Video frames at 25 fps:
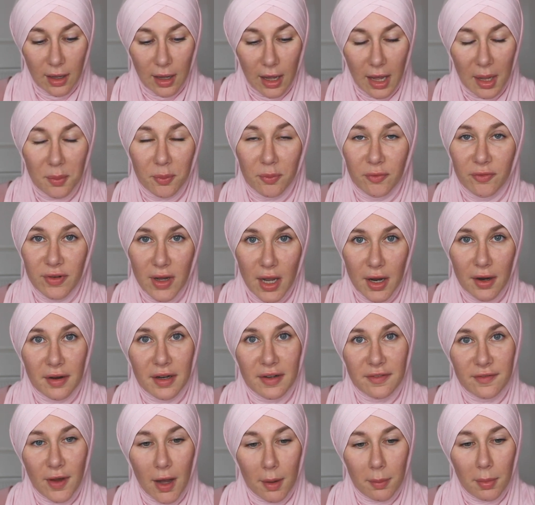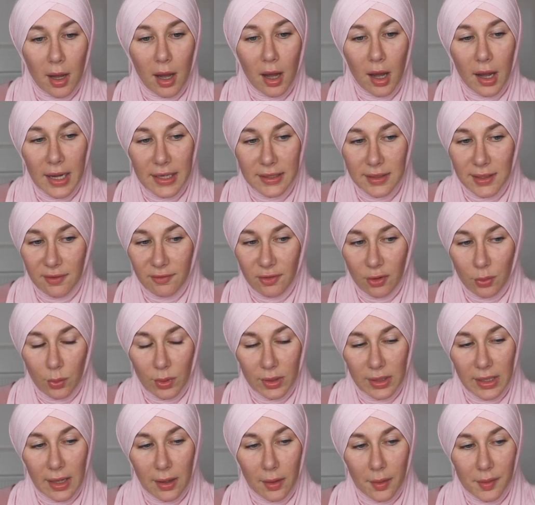I'm very far behind
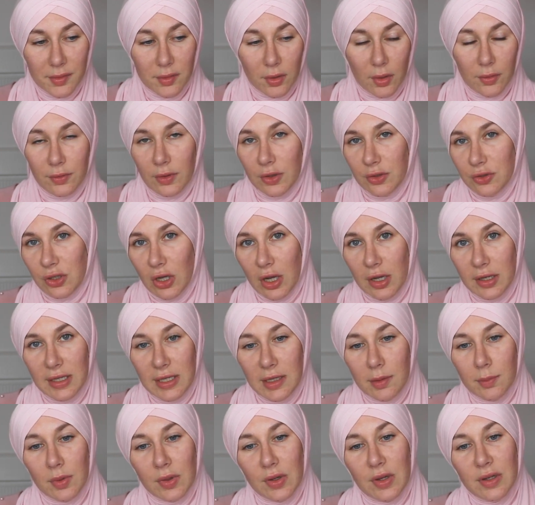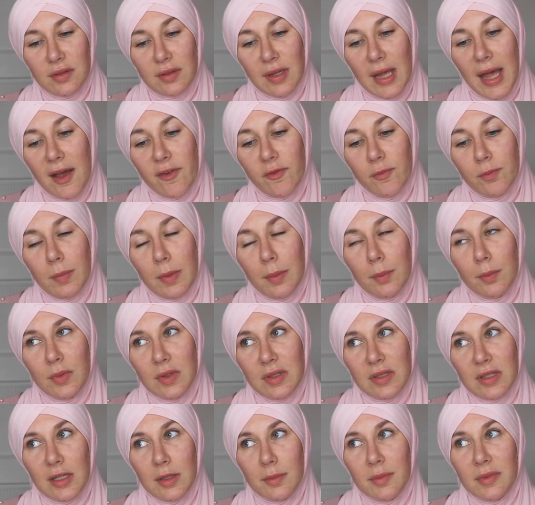everyone else on the journey because I haven't been
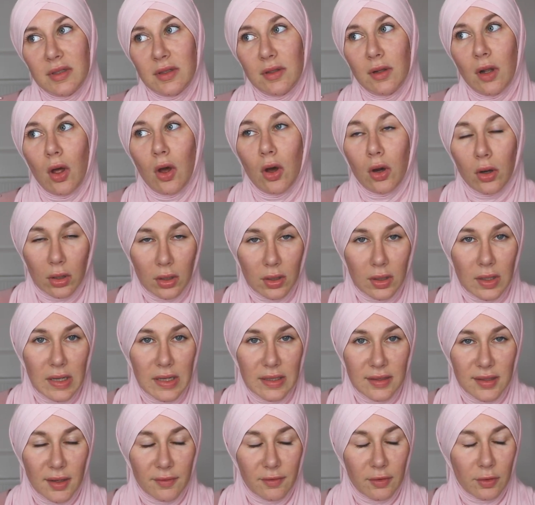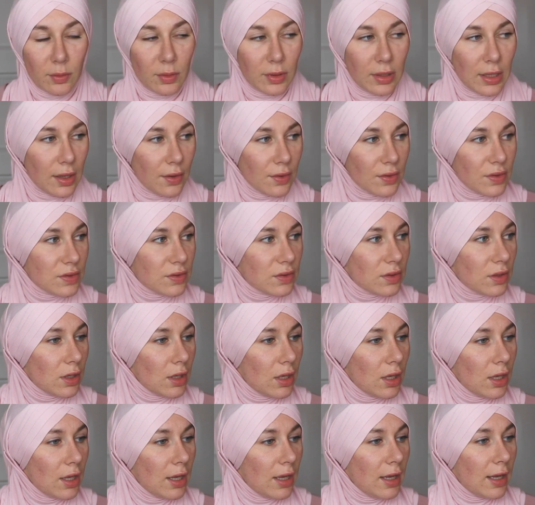Muslim as long as everyone else.
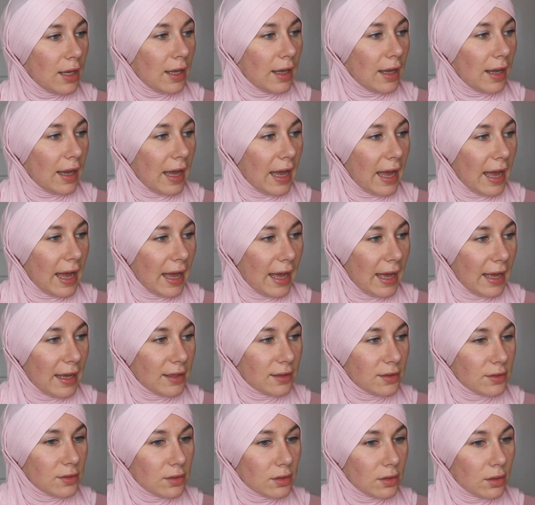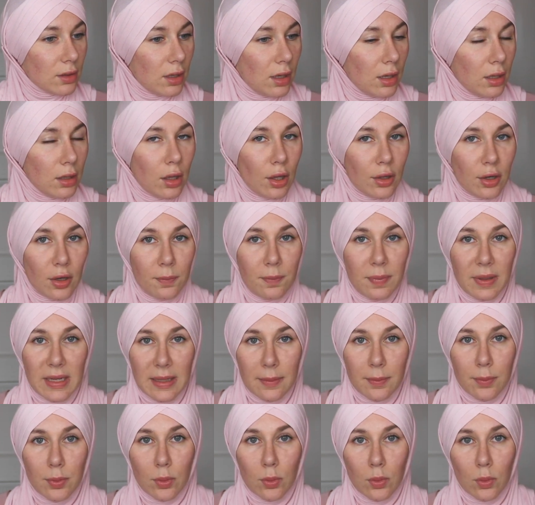And a lot of
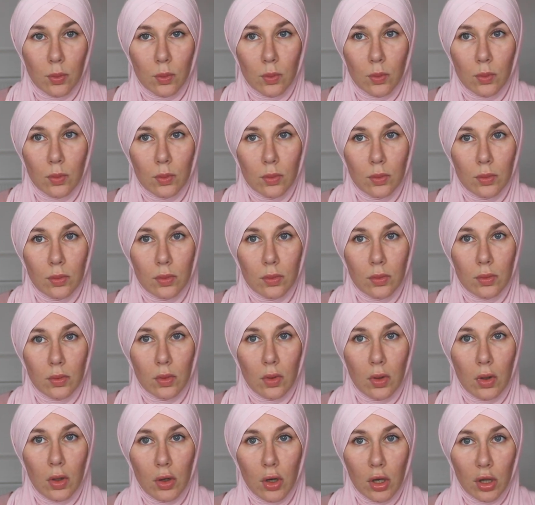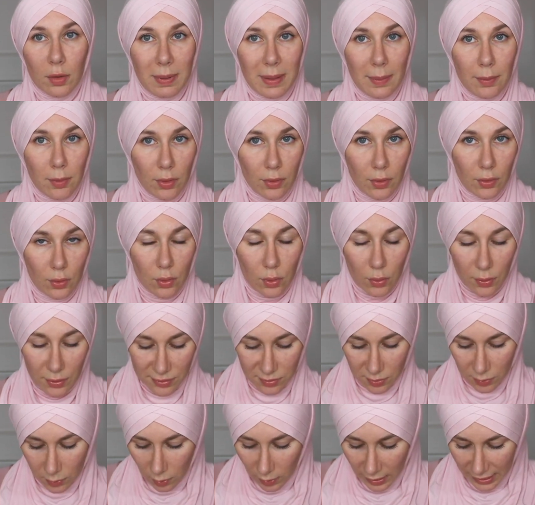people on the
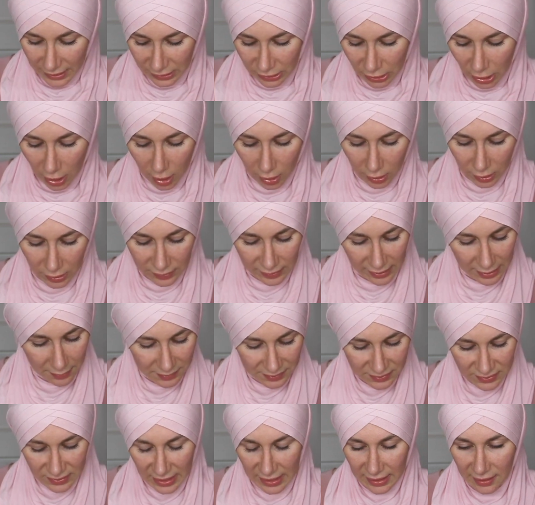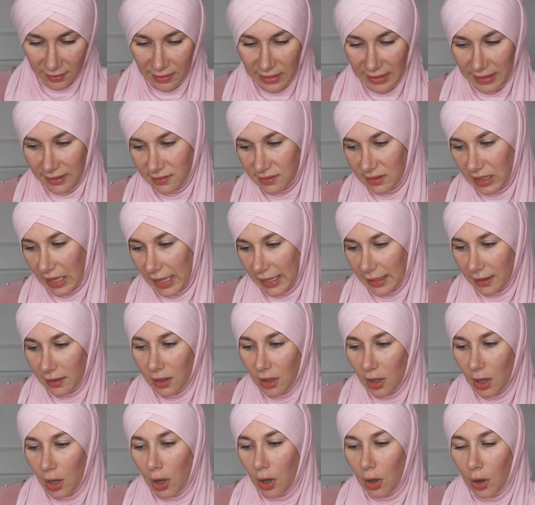course were quite young, and they were saying things
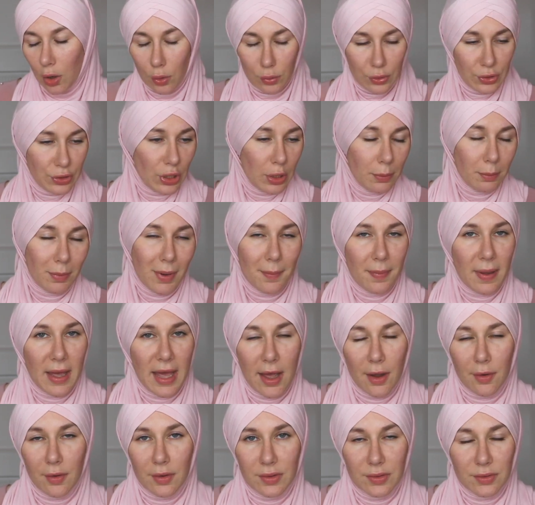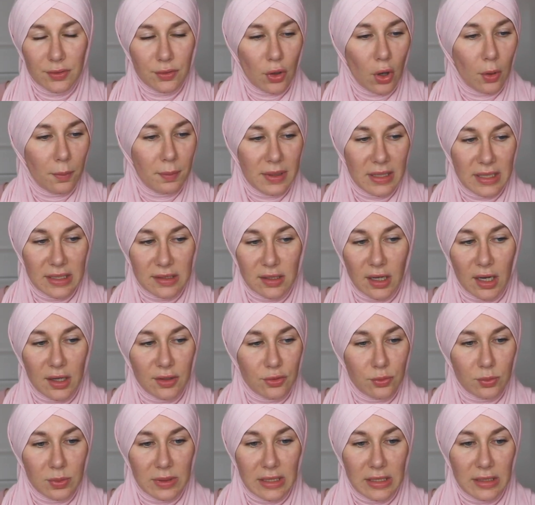like, oh, you know, my parents got me a
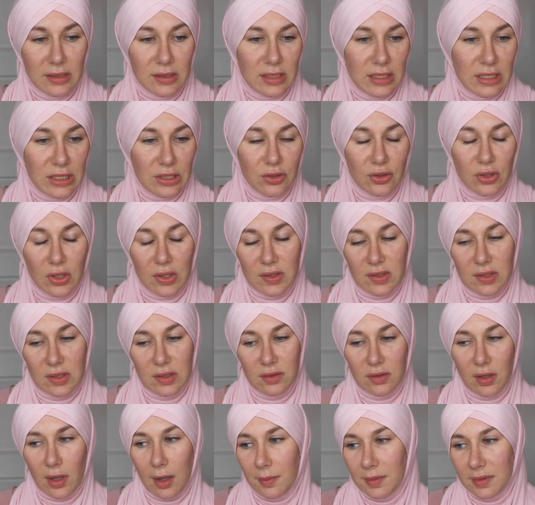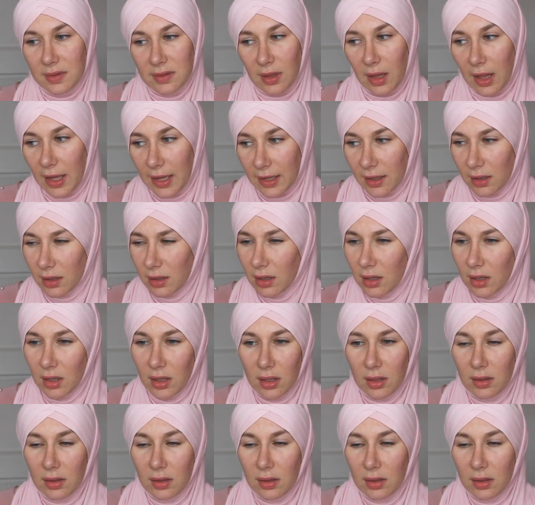tajweed teacher since I was like